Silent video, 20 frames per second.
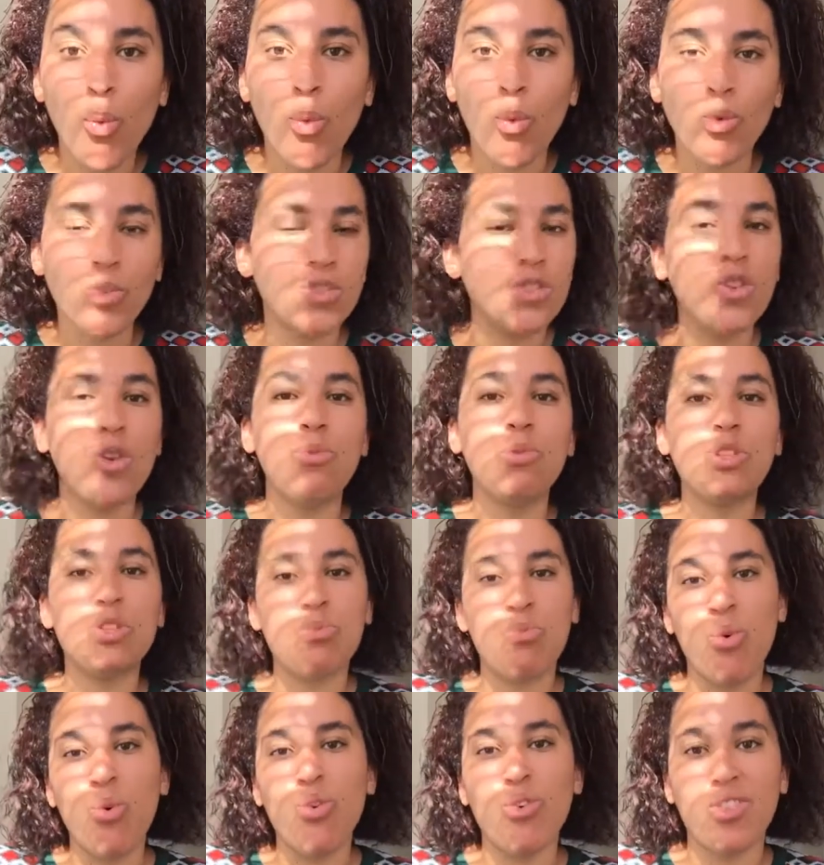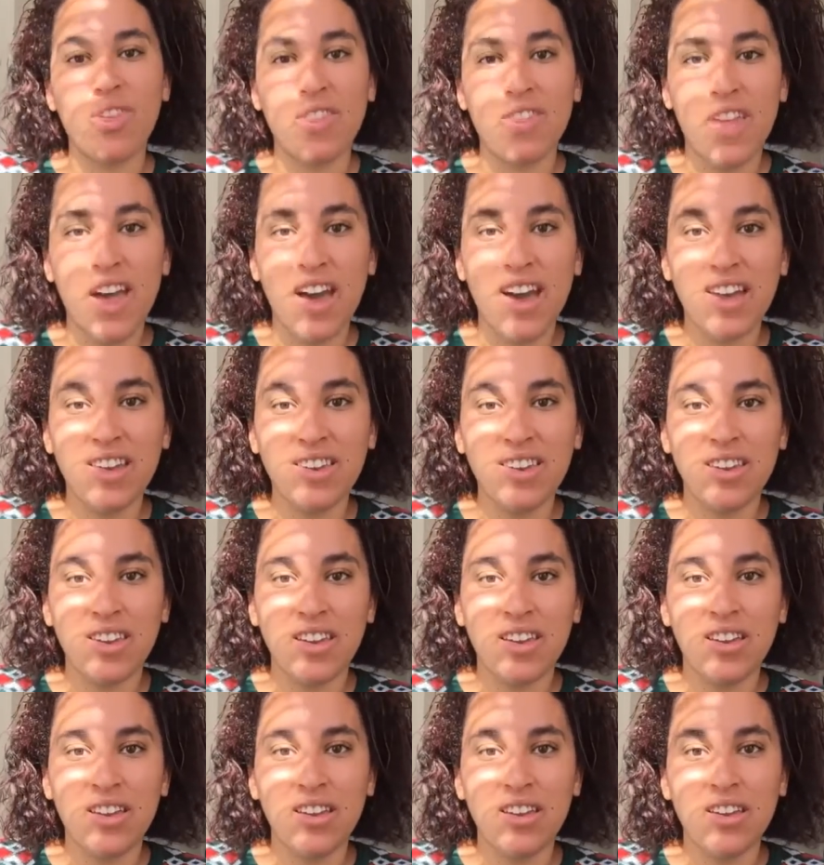so much more than that.
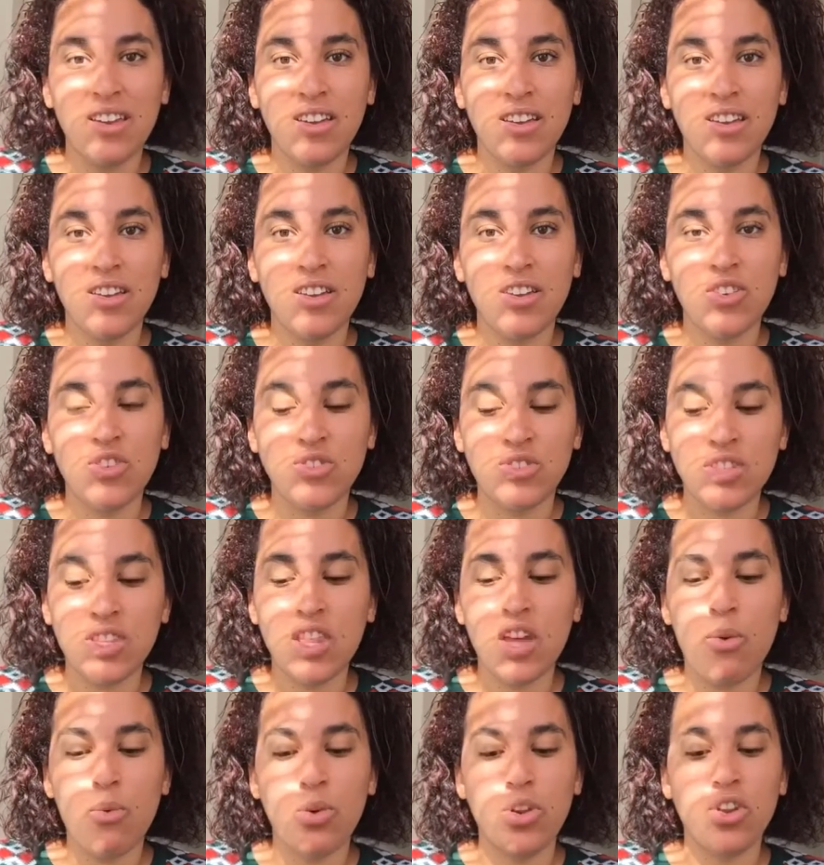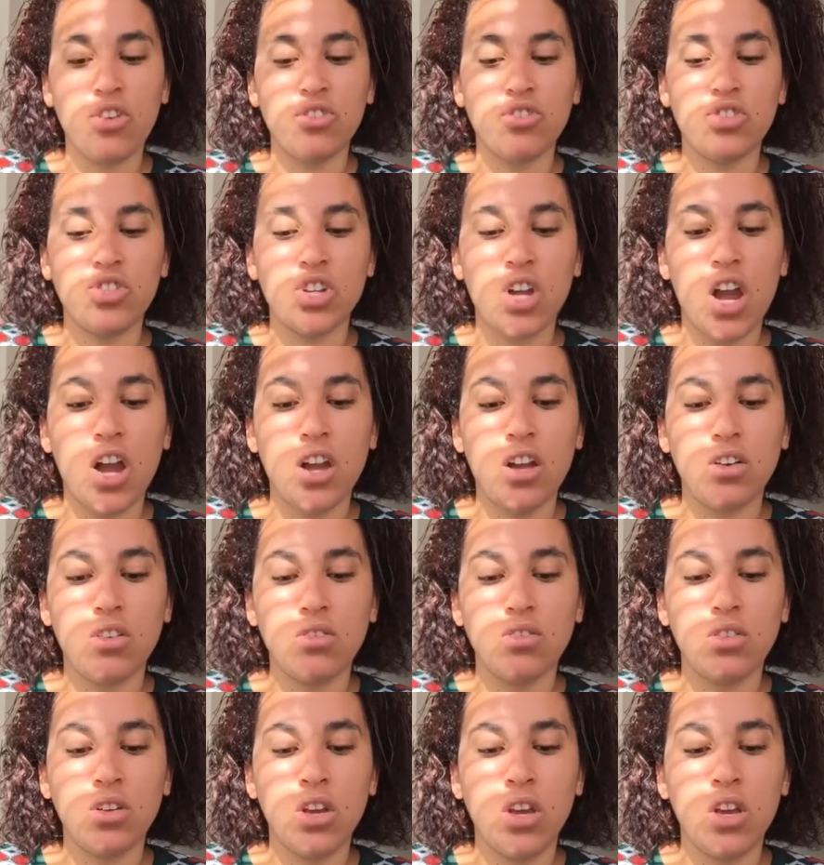You see that when you're a
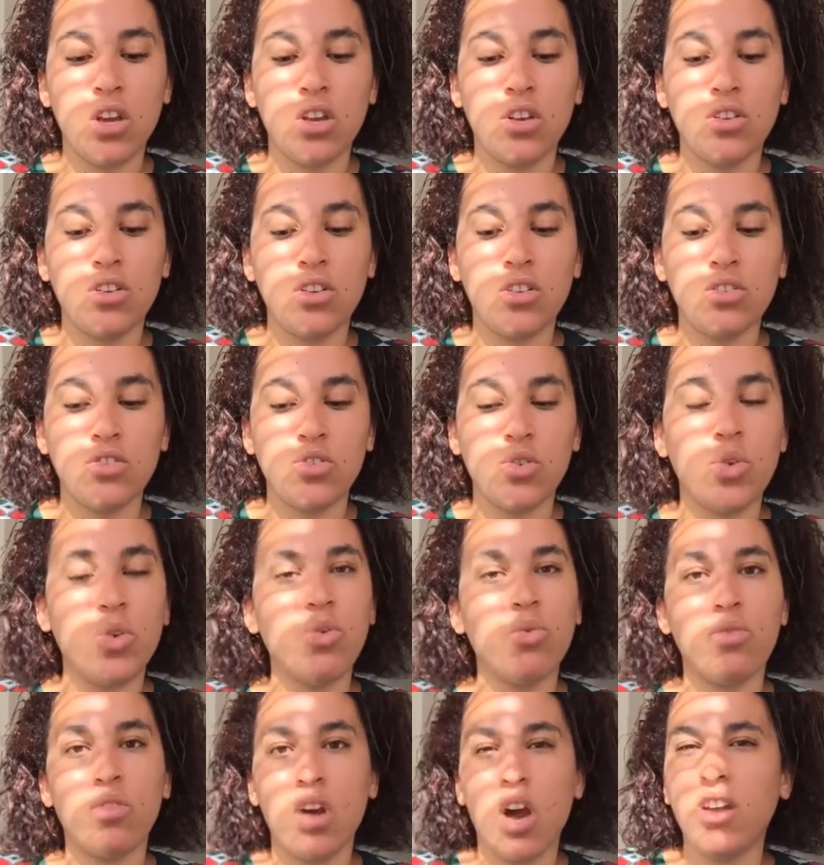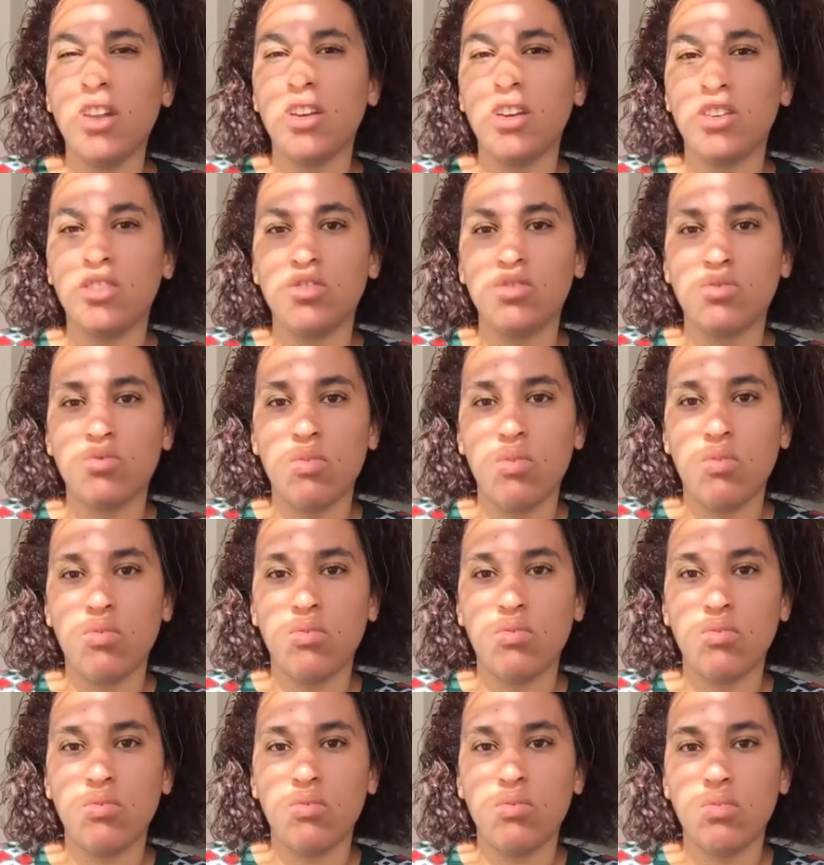child. So you're not in
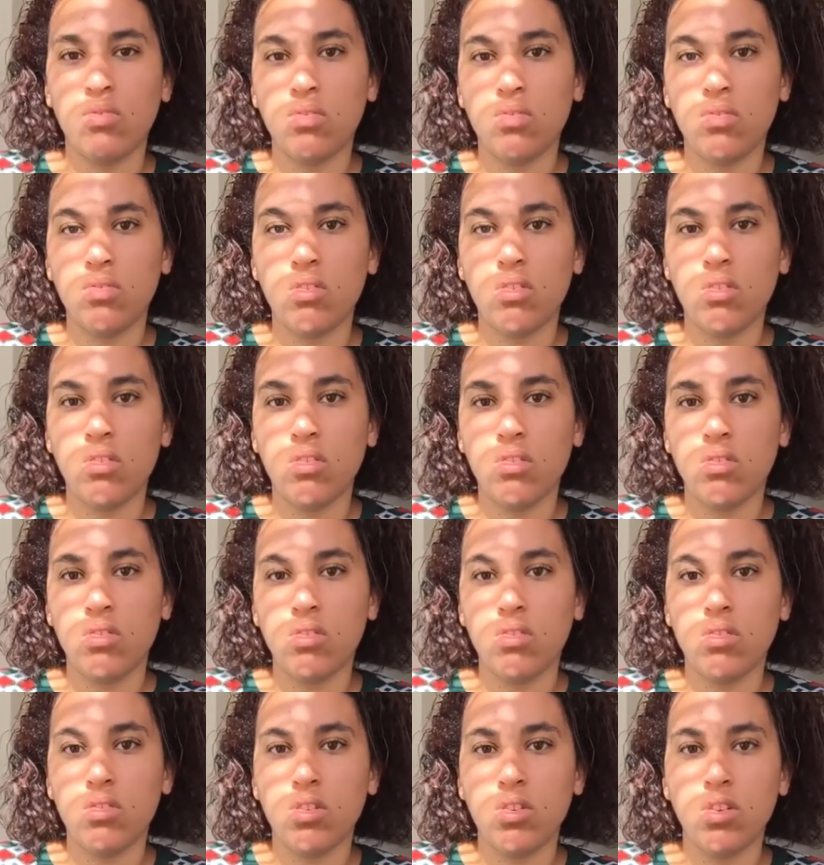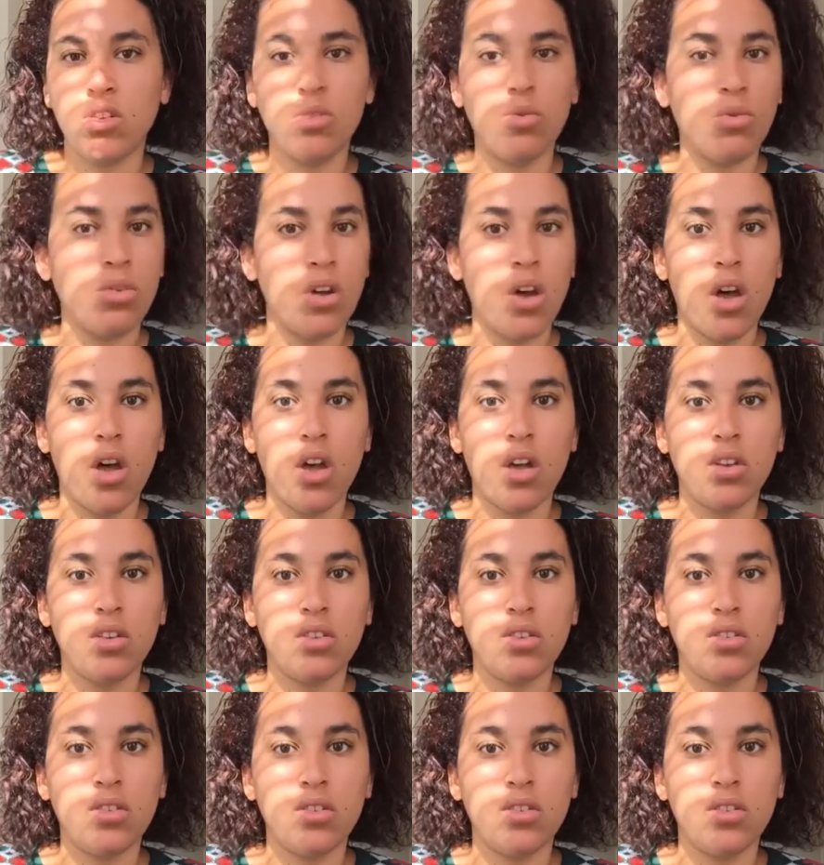control. You are not.